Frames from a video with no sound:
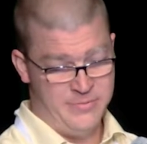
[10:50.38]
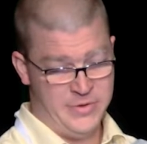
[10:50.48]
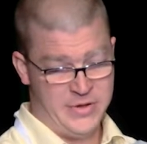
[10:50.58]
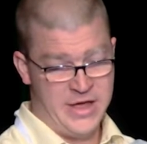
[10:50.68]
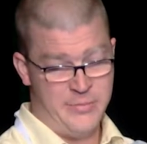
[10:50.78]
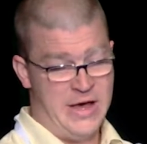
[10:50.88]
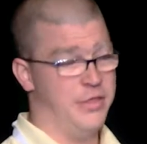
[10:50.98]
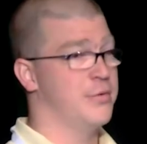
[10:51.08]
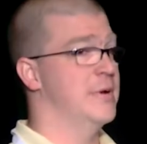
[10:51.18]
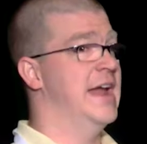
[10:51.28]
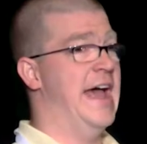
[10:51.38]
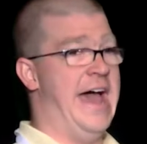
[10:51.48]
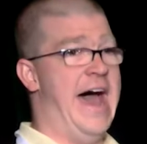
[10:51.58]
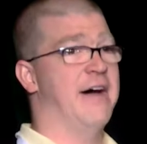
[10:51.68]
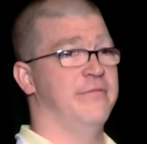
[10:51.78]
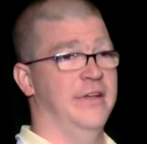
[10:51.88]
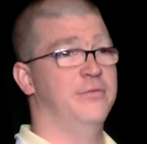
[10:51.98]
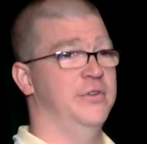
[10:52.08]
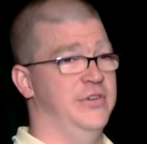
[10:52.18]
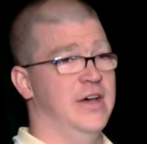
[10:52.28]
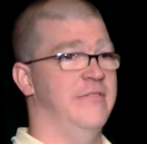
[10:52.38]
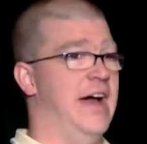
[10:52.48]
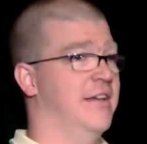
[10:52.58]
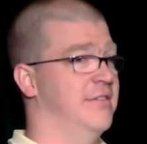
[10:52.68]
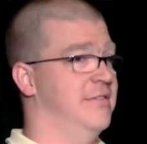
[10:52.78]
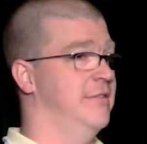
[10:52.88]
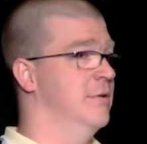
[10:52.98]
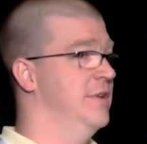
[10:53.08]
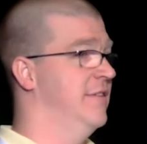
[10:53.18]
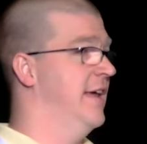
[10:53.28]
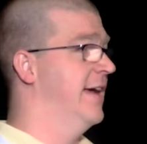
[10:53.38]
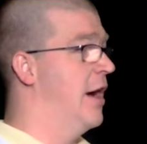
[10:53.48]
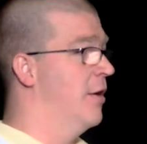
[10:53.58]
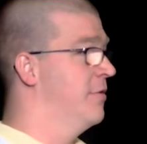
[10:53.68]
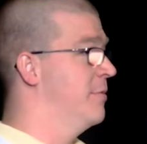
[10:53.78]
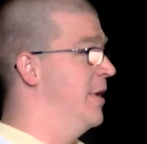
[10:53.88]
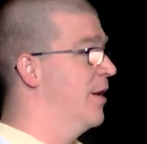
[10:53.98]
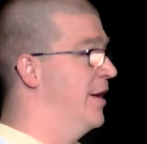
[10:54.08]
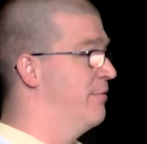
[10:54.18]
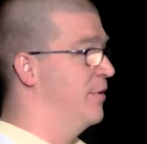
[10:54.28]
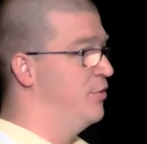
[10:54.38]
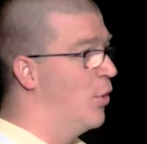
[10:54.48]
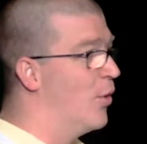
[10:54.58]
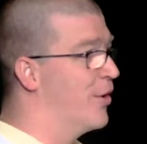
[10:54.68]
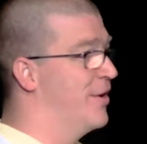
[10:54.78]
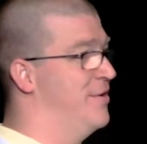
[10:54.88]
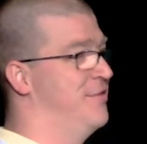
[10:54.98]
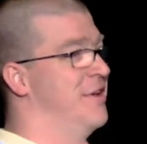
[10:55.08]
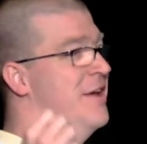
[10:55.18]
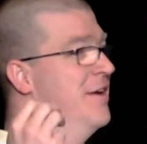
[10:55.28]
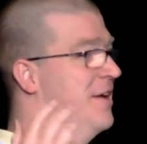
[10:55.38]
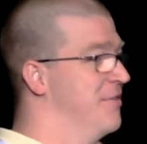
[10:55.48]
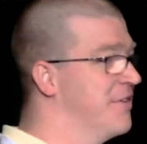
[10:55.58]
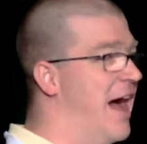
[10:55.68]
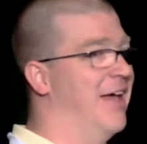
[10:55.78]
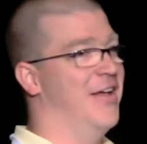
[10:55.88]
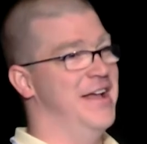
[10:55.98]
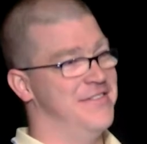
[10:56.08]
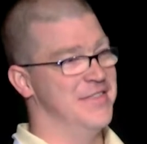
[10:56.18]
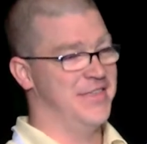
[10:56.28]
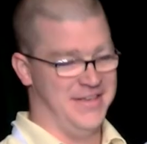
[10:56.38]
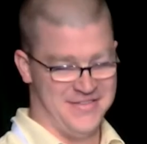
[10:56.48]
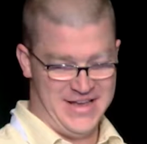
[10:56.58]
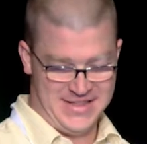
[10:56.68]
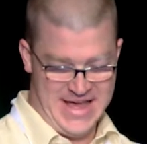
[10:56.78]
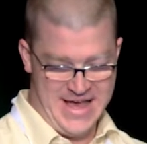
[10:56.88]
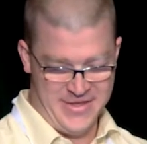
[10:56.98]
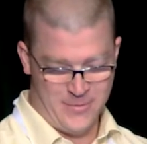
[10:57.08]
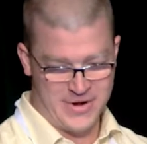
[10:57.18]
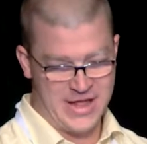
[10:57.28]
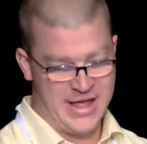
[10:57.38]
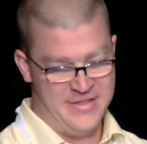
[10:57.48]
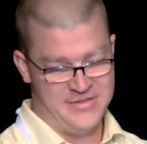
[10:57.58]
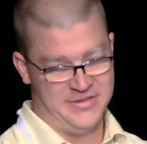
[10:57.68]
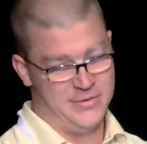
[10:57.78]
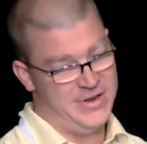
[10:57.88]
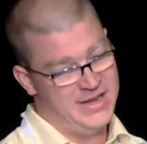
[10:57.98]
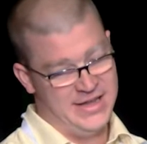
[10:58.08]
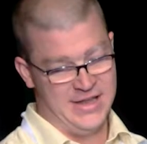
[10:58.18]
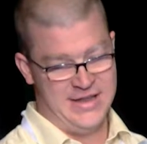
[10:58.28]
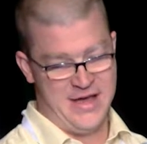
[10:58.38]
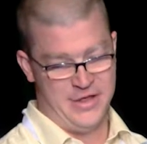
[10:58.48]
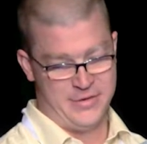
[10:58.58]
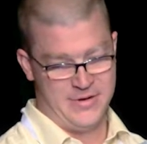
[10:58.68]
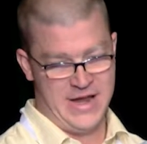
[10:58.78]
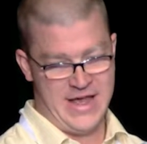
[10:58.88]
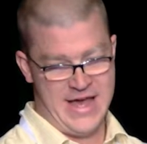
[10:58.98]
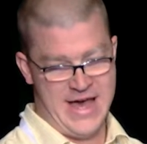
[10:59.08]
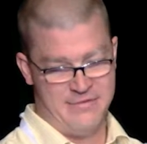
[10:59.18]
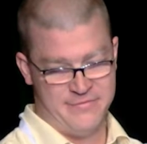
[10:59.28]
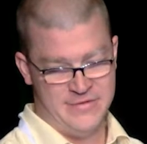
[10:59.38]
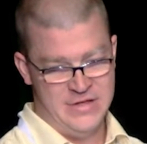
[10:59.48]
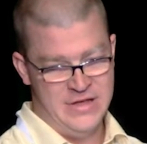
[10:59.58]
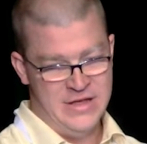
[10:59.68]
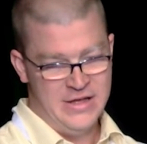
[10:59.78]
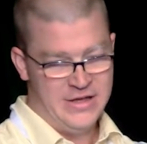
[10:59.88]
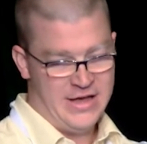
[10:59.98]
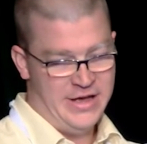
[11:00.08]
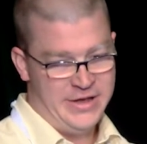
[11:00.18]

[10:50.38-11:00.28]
You get about 3.5. That's what you have access to when you take out some area for doors and skylights and things like that work against you. So we need to get down to 3.5.